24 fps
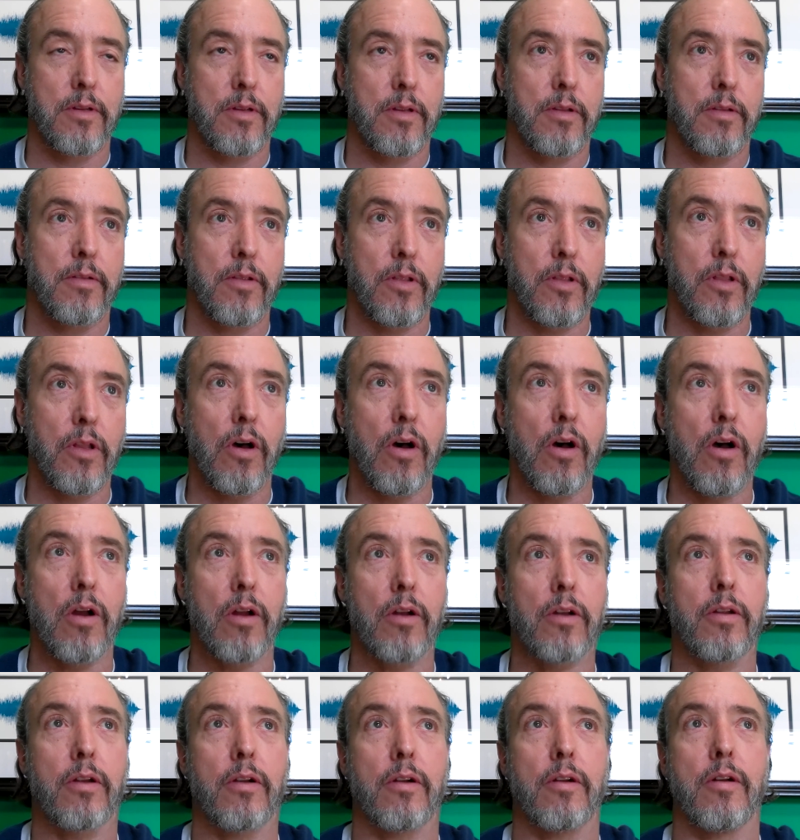
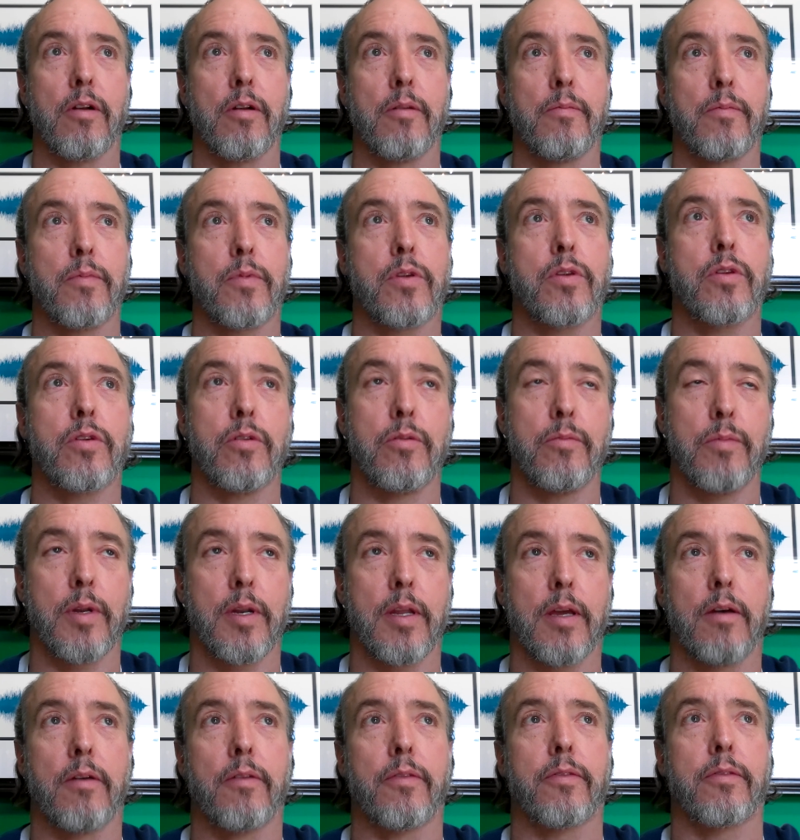long-term human
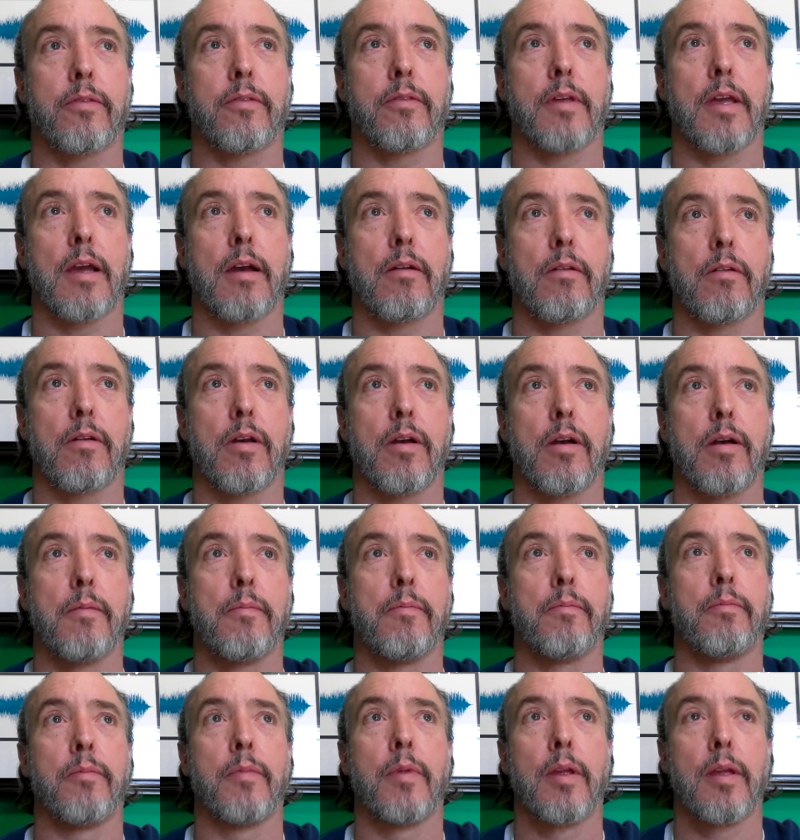health
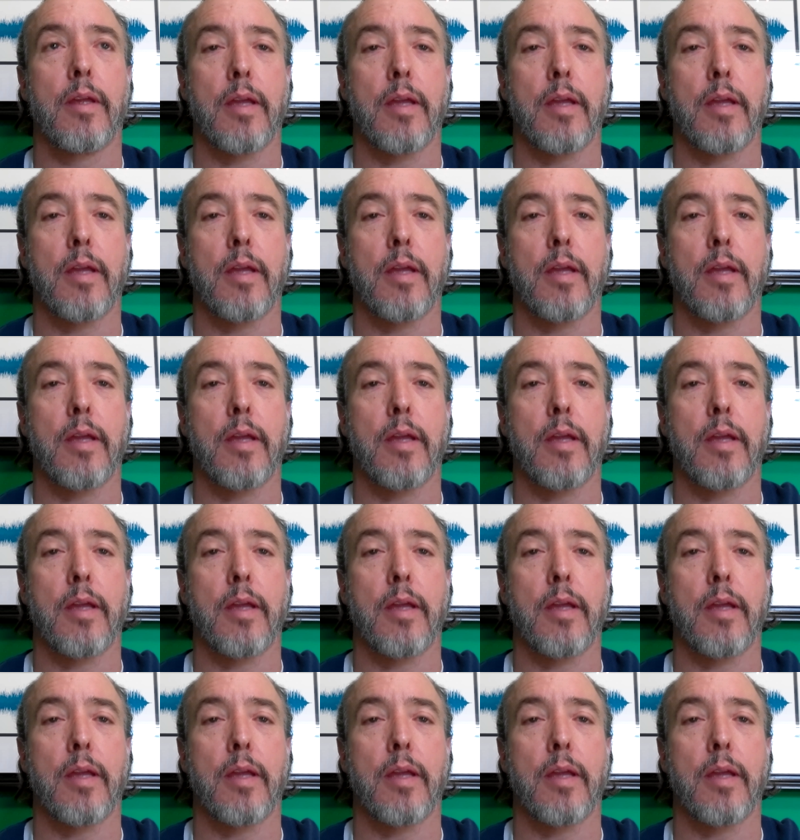outcome,